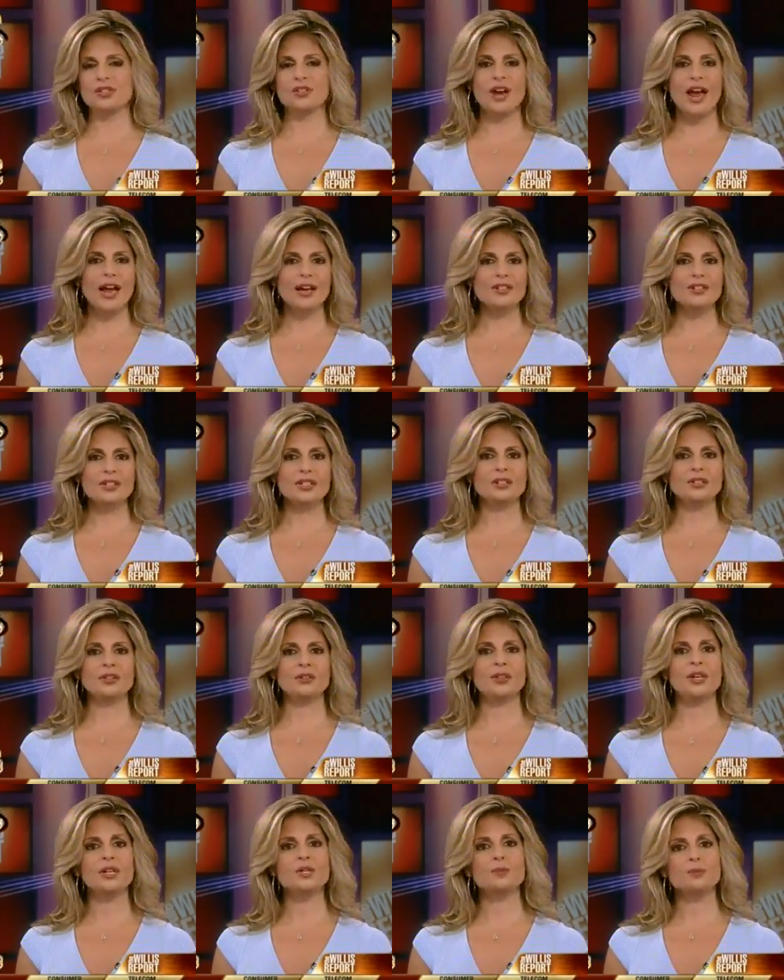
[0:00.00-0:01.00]
they're actually
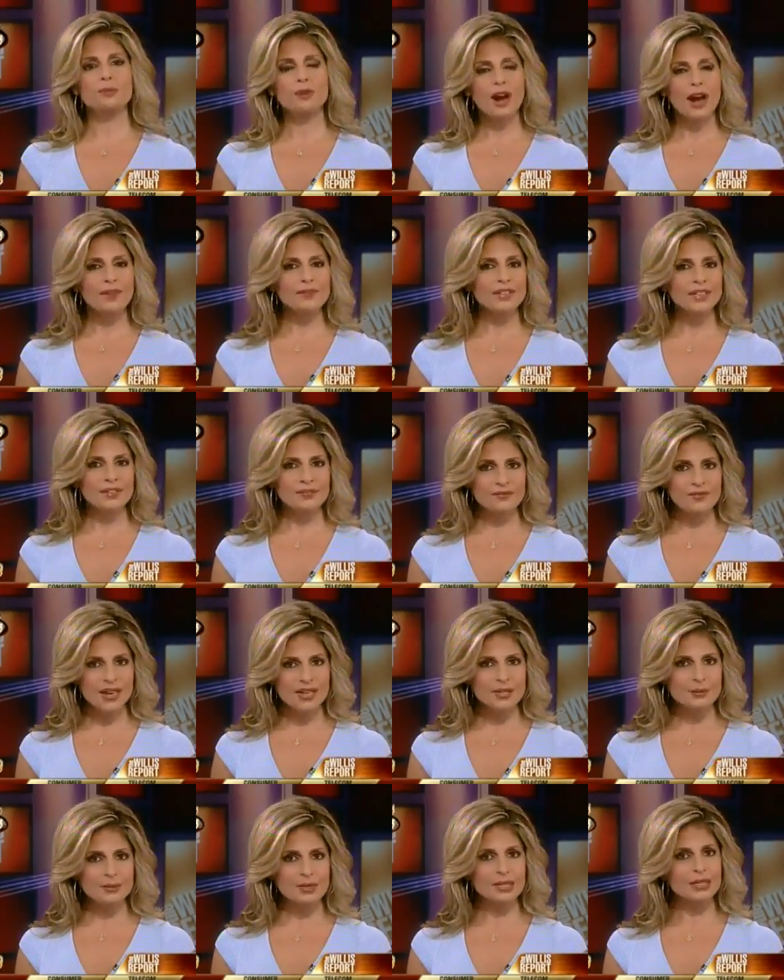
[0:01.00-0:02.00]
known as private
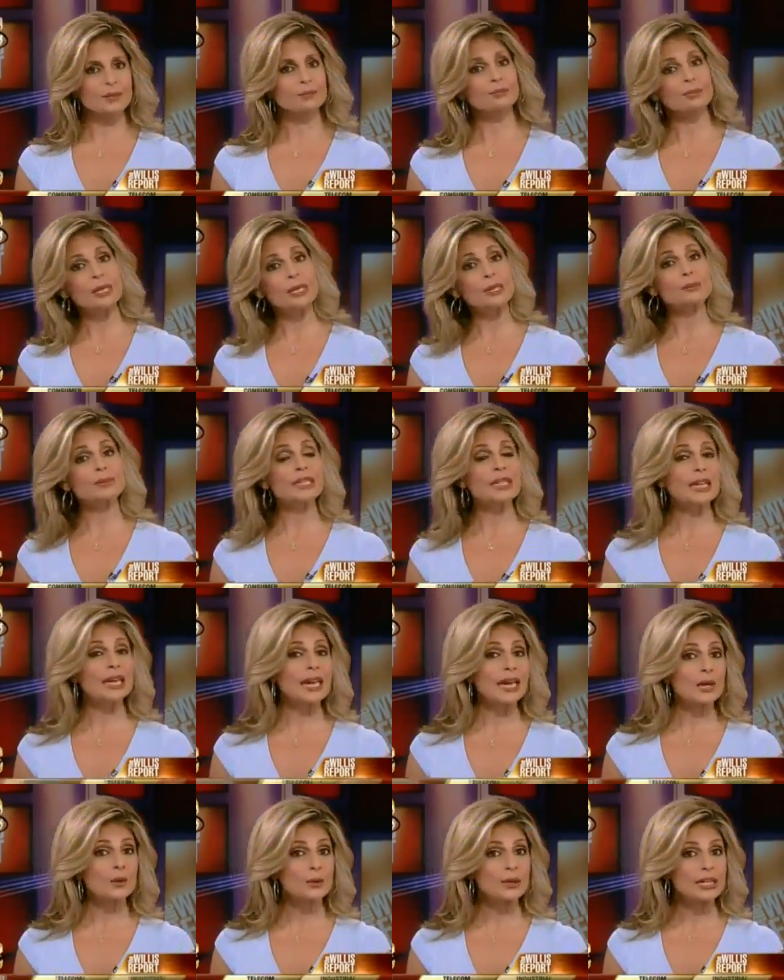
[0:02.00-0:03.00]
investment in public
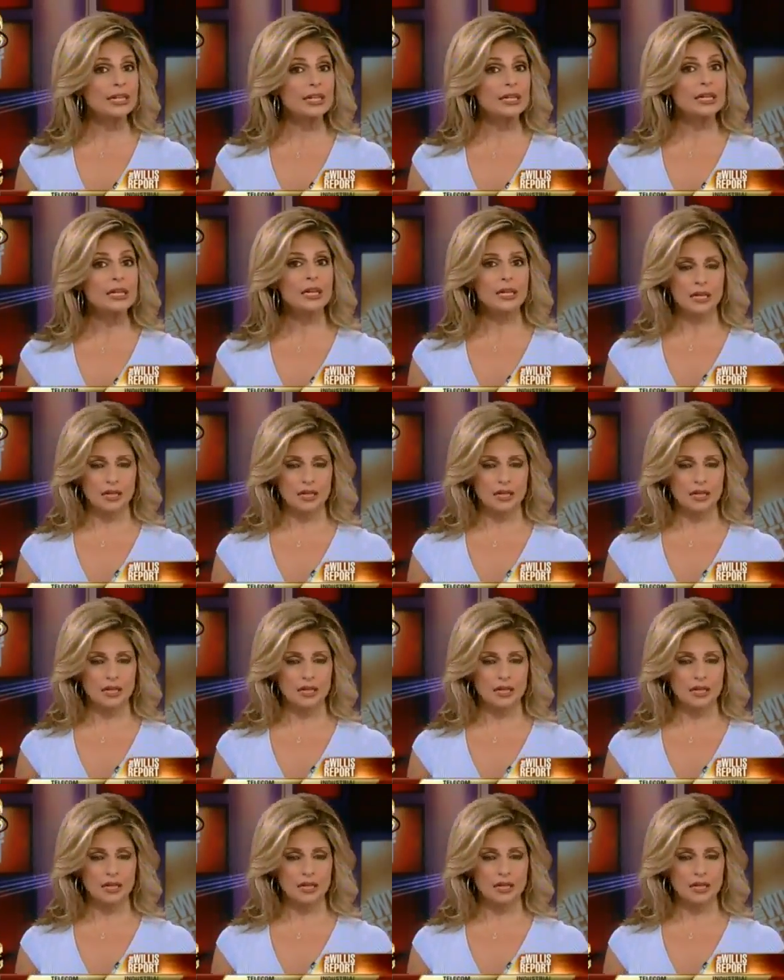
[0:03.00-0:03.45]
equity